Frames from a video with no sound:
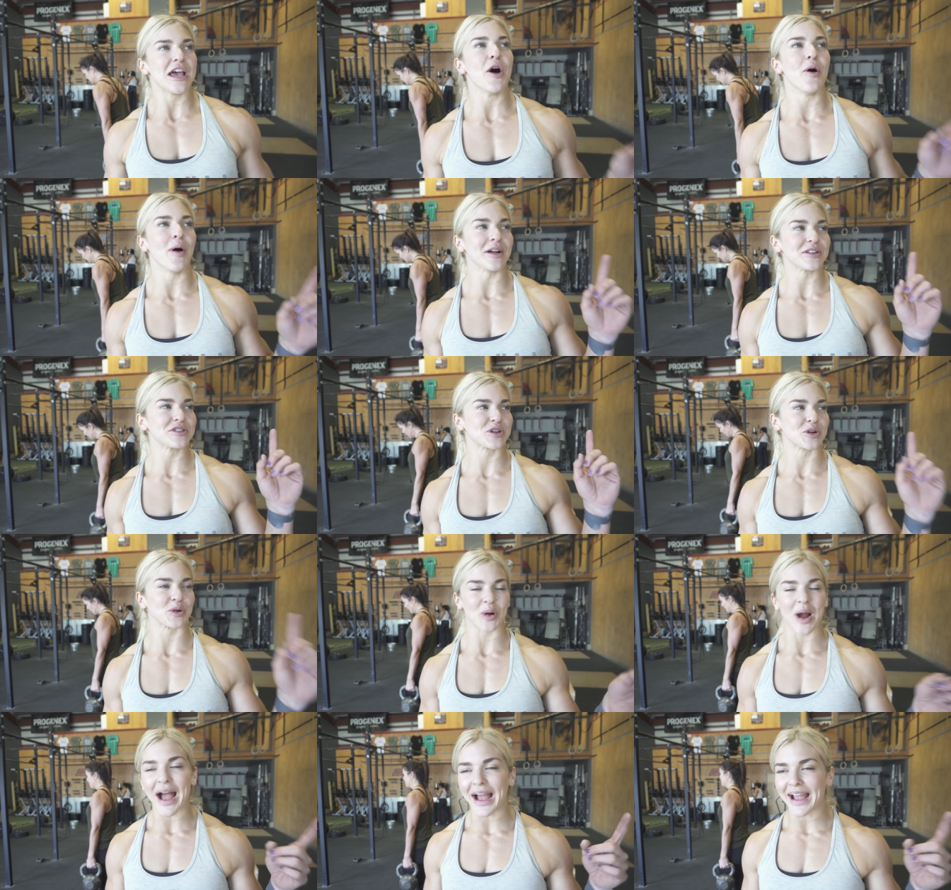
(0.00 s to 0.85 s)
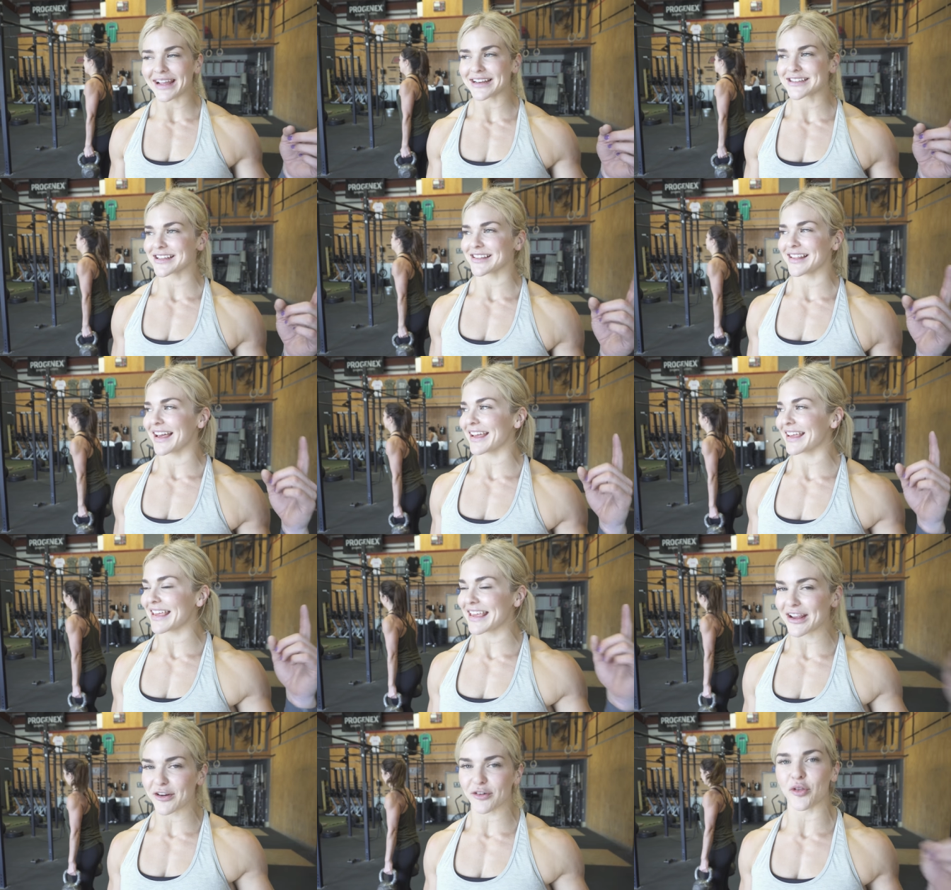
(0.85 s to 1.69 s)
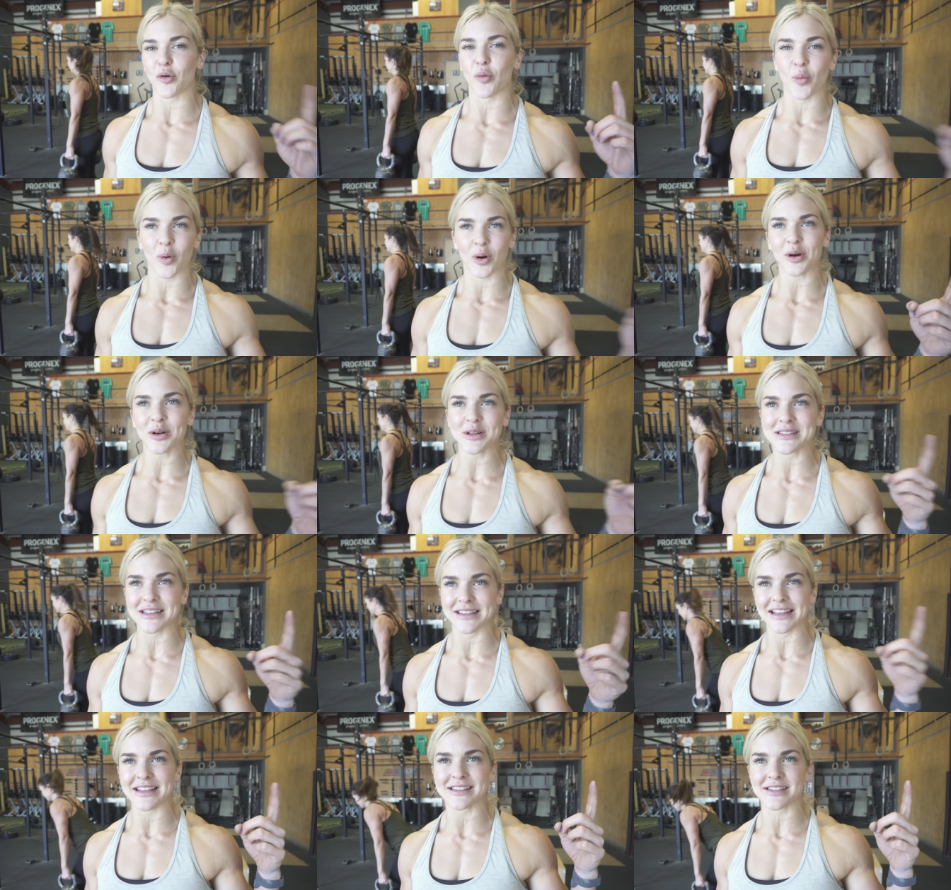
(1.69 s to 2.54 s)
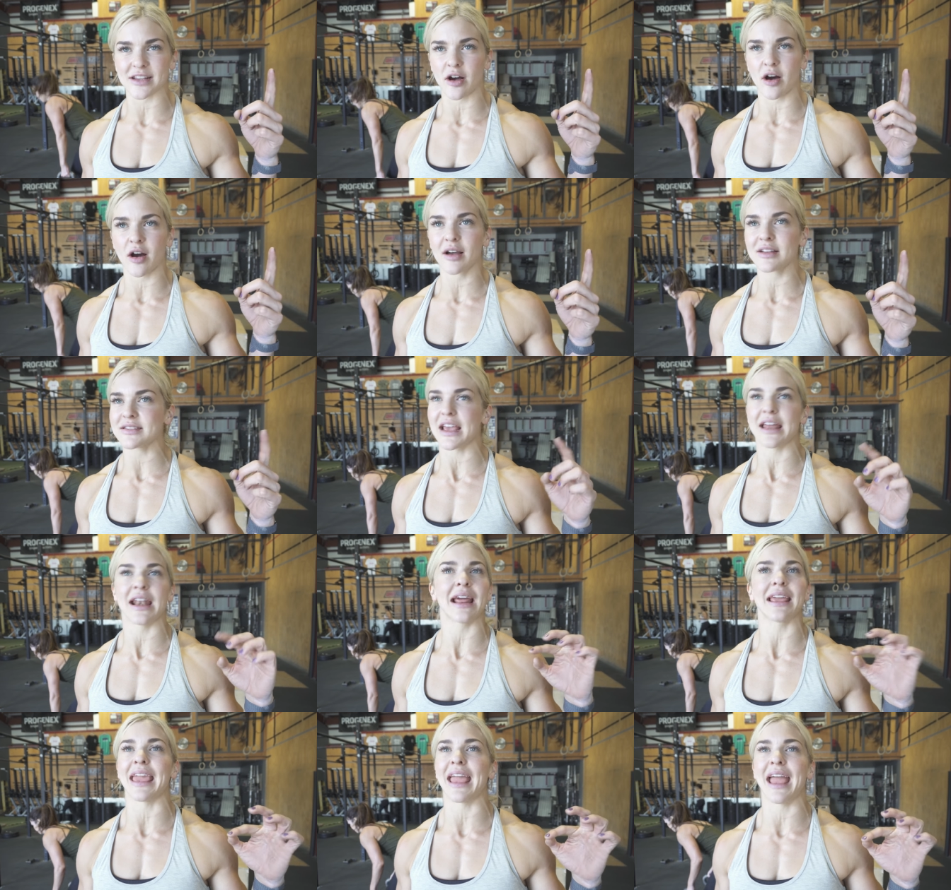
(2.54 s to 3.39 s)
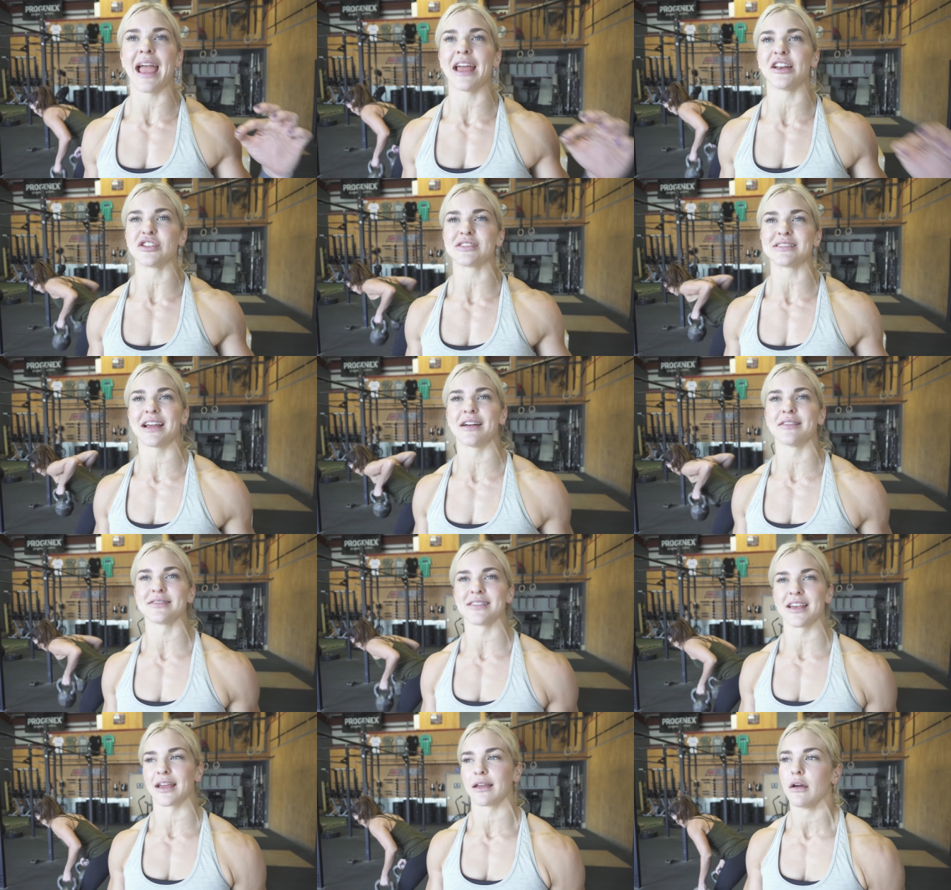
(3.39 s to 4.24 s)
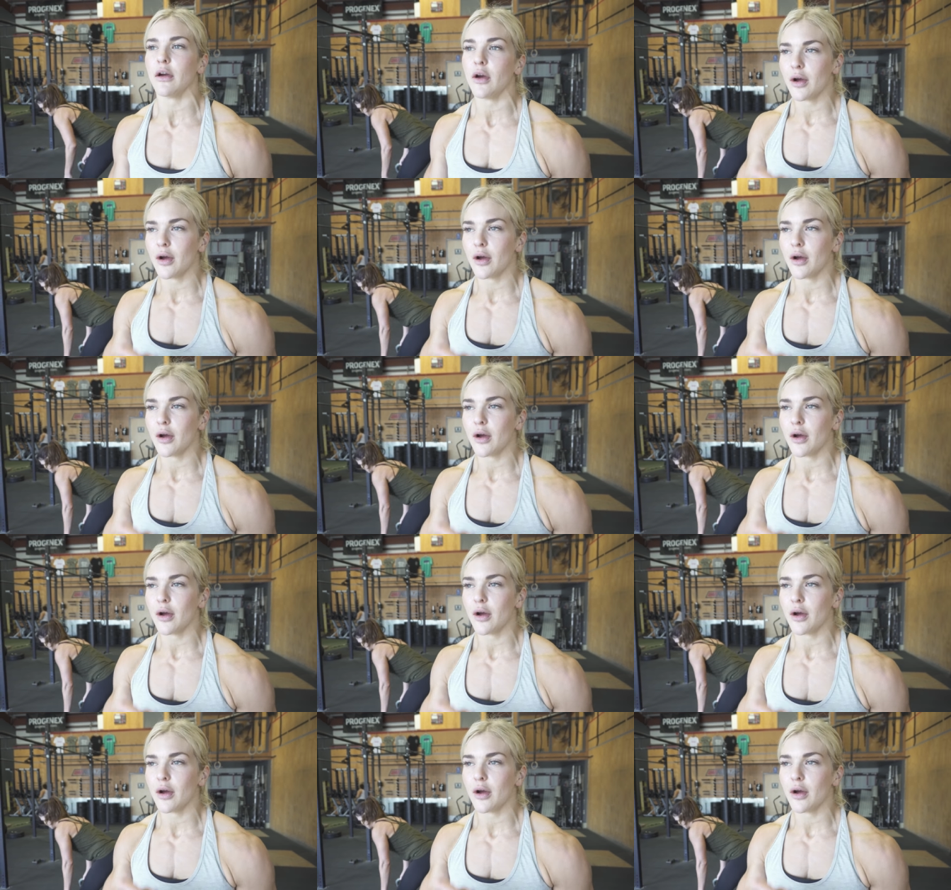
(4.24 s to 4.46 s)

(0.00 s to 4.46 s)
So I'll try to like hear the words in these songs and I can't. It just sounds like